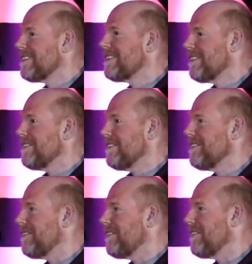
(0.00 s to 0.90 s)

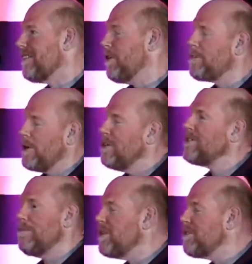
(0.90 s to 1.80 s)
You're
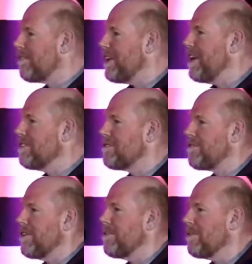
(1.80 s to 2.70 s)
producing music videos
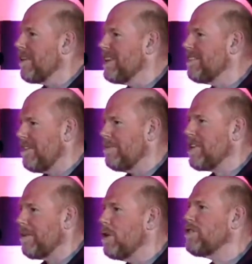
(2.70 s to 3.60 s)
for. It seems like
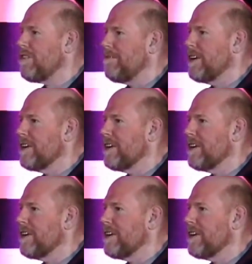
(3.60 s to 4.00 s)
most of your.